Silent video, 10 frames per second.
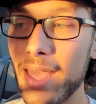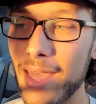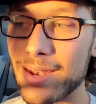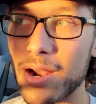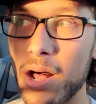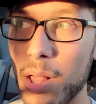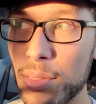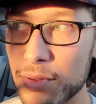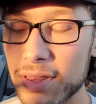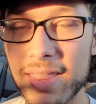And
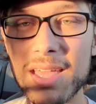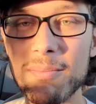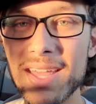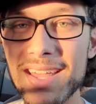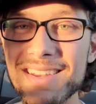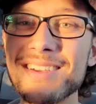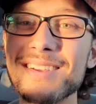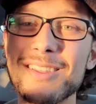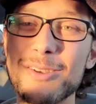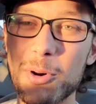other than that, man,
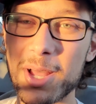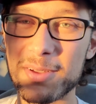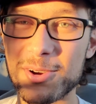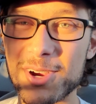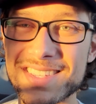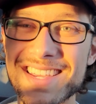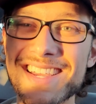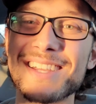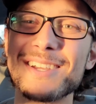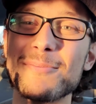you all have a great day.